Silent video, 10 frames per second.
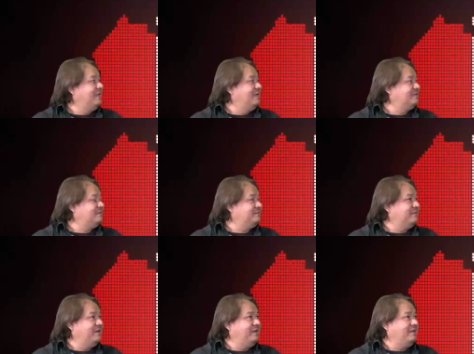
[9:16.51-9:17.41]
the last
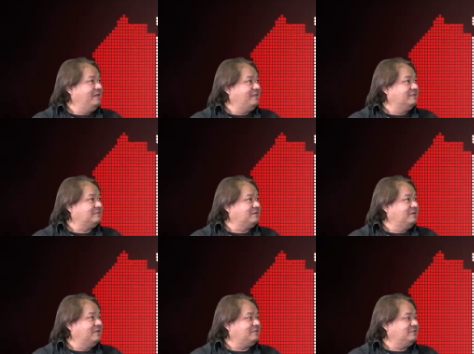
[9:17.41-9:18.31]
my latest
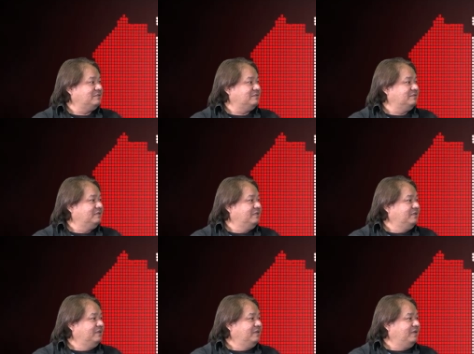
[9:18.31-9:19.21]
collection
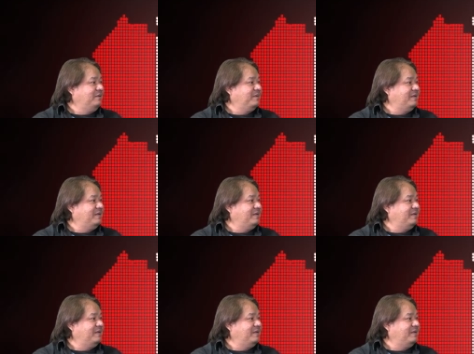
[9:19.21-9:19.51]
in